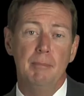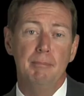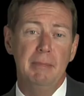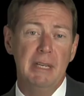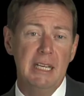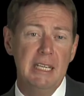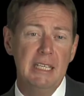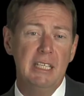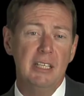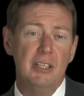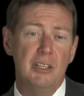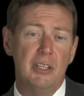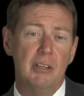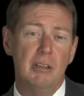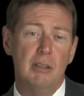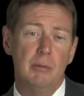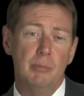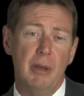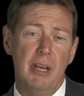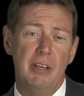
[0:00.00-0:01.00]
Meeting and
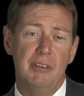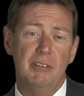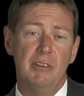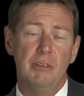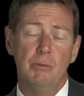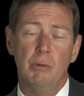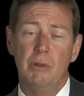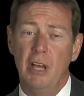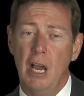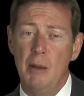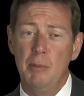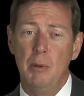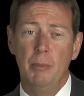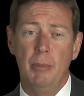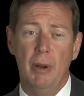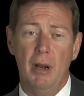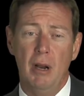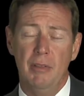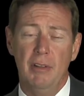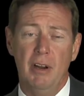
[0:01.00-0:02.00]
curing patients with
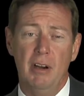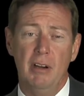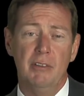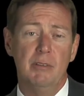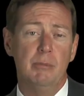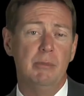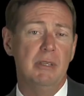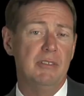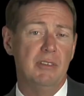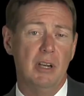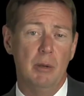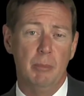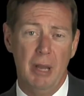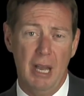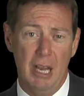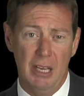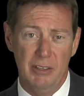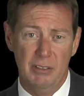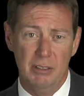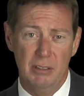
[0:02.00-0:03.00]
hyperparathyroidism is our
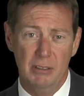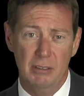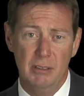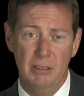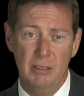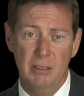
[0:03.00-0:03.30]
passion.